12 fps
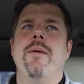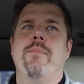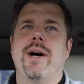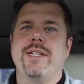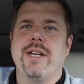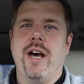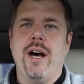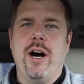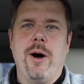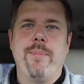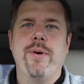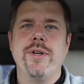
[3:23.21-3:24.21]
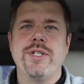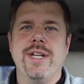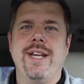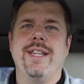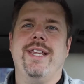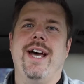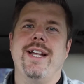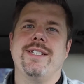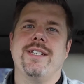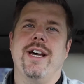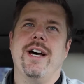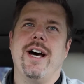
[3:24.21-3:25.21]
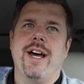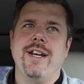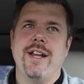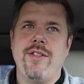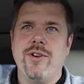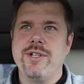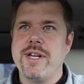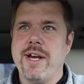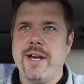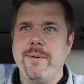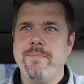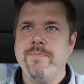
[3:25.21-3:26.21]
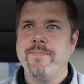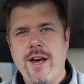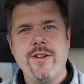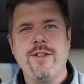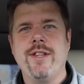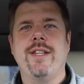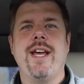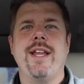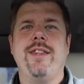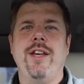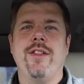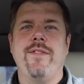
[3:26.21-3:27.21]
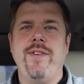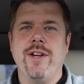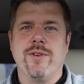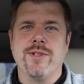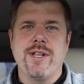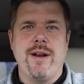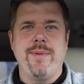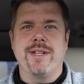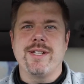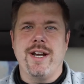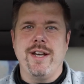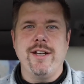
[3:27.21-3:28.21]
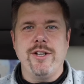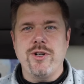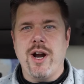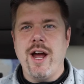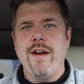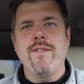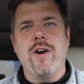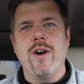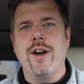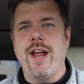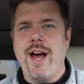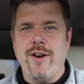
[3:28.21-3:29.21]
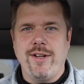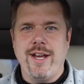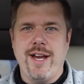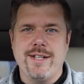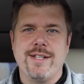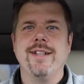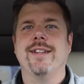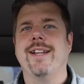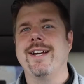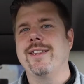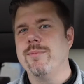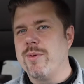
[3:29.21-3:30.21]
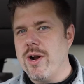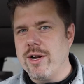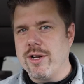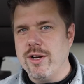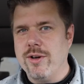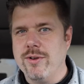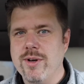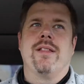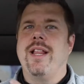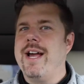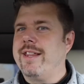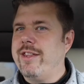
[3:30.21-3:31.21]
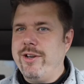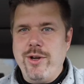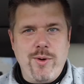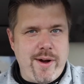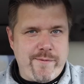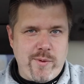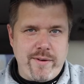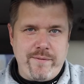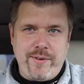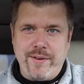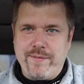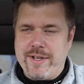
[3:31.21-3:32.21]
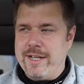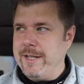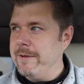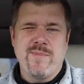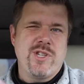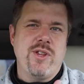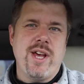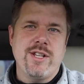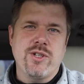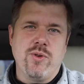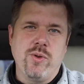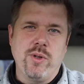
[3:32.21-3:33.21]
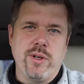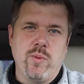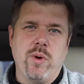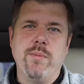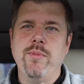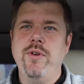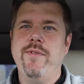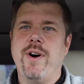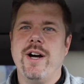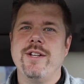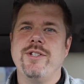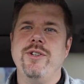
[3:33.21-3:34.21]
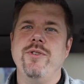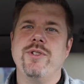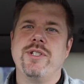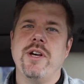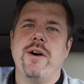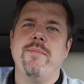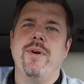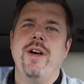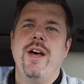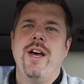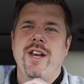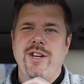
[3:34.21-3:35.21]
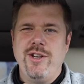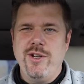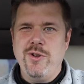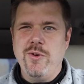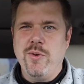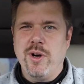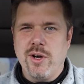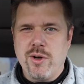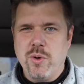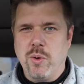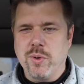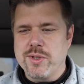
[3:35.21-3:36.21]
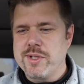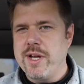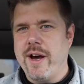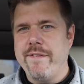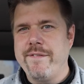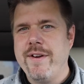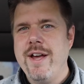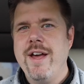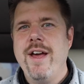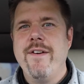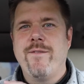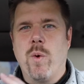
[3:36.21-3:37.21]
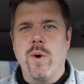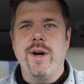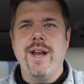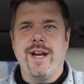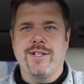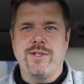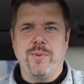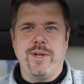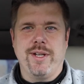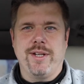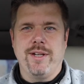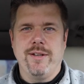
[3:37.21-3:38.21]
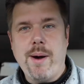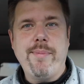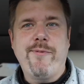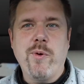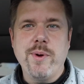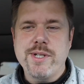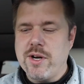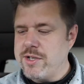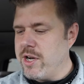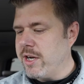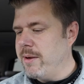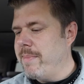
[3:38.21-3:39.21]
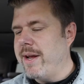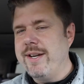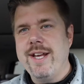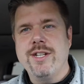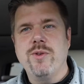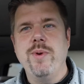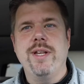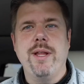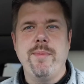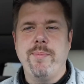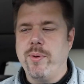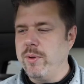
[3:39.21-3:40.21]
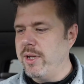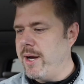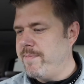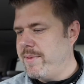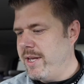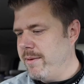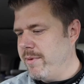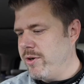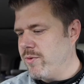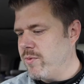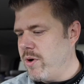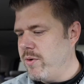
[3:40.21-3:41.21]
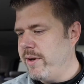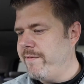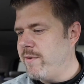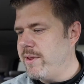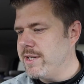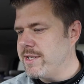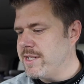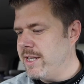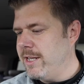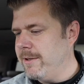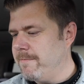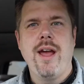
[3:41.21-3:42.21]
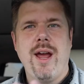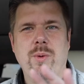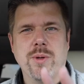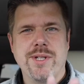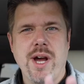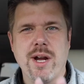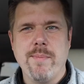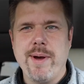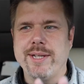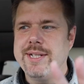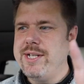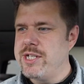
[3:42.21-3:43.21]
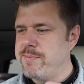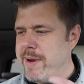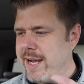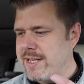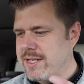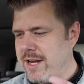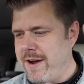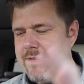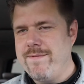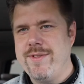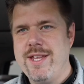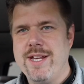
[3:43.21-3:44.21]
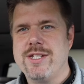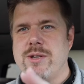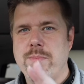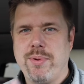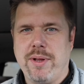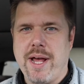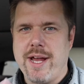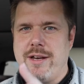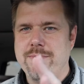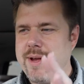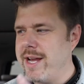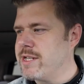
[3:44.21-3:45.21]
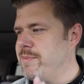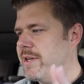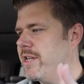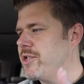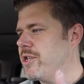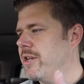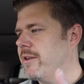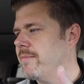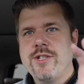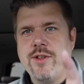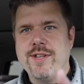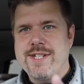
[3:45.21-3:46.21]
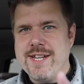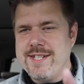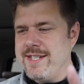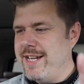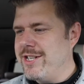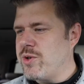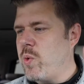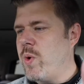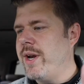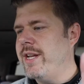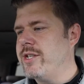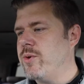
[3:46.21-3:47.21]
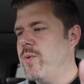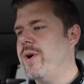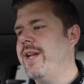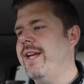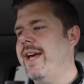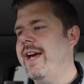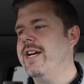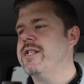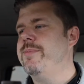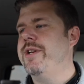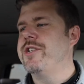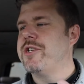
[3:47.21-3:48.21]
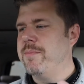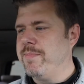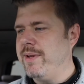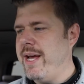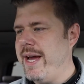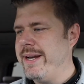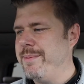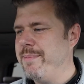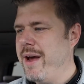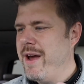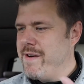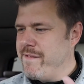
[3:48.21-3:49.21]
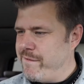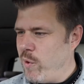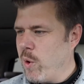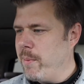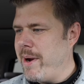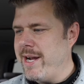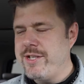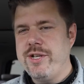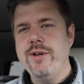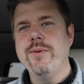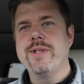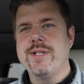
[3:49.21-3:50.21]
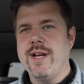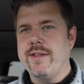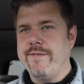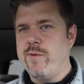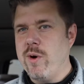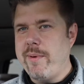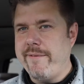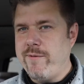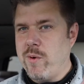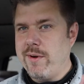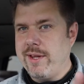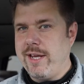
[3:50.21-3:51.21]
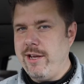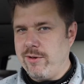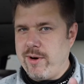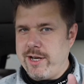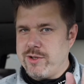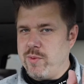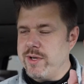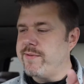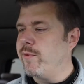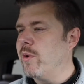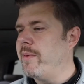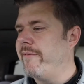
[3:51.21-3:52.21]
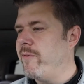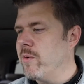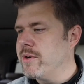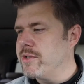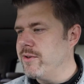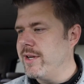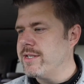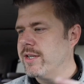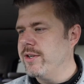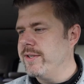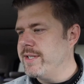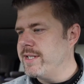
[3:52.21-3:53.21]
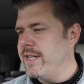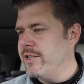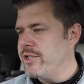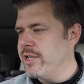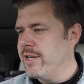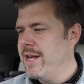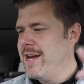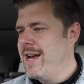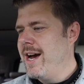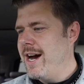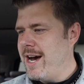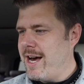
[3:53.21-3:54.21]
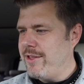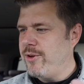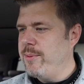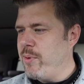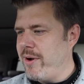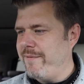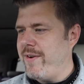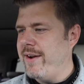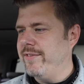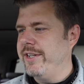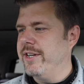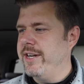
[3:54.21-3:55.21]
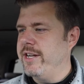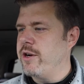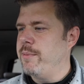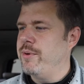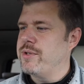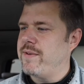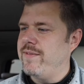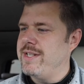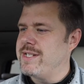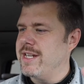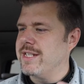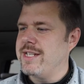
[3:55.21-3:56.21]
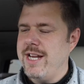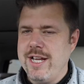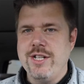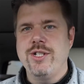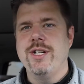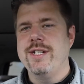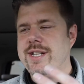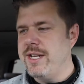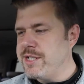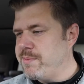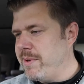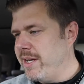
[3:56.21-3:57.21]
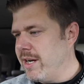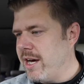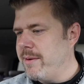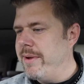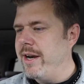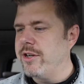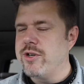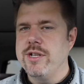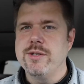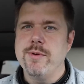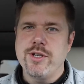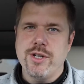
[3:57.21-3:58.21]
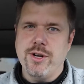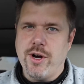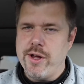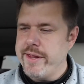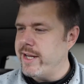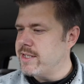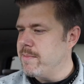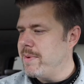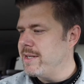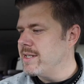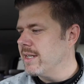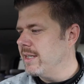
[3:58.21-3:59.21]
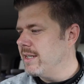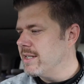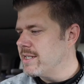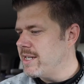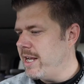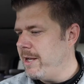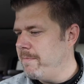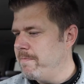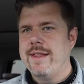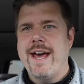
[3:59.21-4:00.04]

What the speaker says: But I'll push to get that another time. Other than that, the other vehicles that I'm excited to drive aren't out yet, like the Bronco, like the new F-150. So that's cool, and we'll move on to some new cool stuff for next week. But before we start talking about next week, let me pull up the Monroney for this thing, and we'll talk about the specs of this Platinum Expedition. So this is the 2020 Expedition Platinum 4x2. It's not the 4x4. The King Ranch was 4x4, so that's a good distinction. 3.5 liter EcoBoost V6 engine, 10-speed automatic transmission. All that's basically the same.